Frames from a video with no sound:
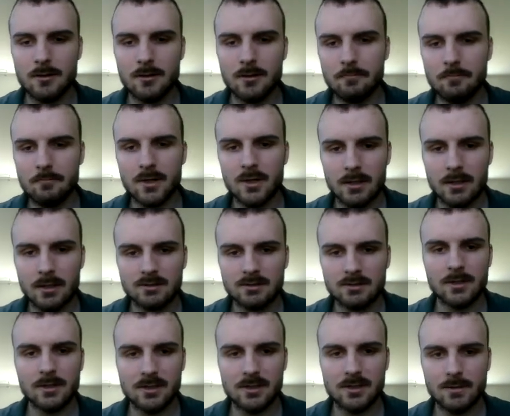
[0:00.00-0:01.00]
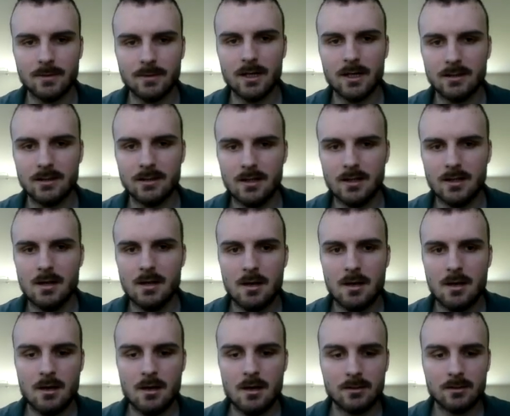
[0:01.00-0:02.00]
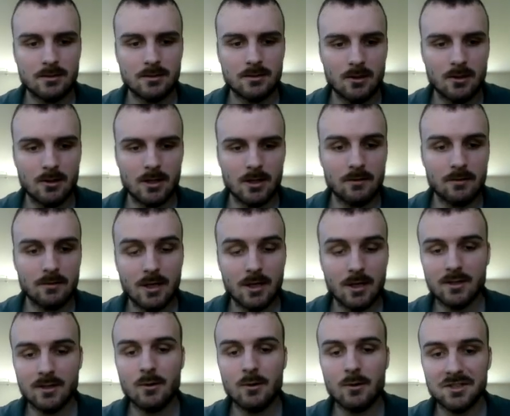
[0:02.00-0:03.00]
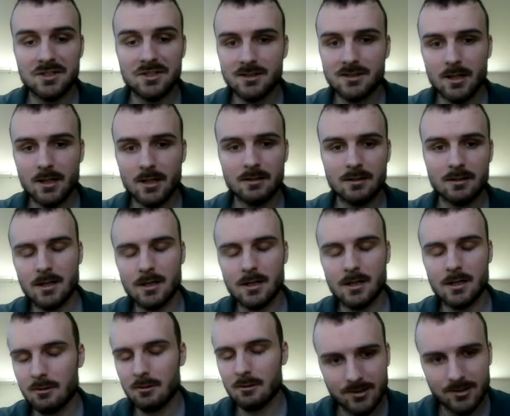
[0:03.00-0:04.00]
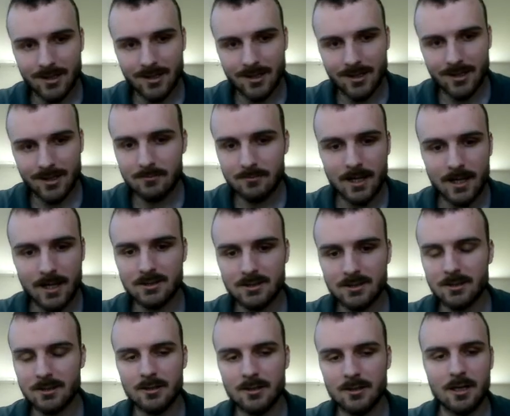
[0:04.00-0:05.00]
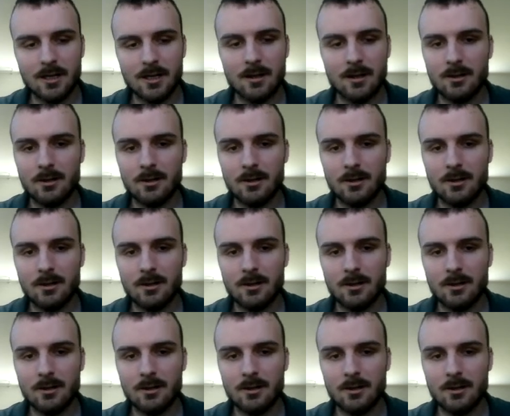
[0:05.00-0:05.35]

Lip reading: but it's really just been us. So if you have any questions on it, we can certainly answer any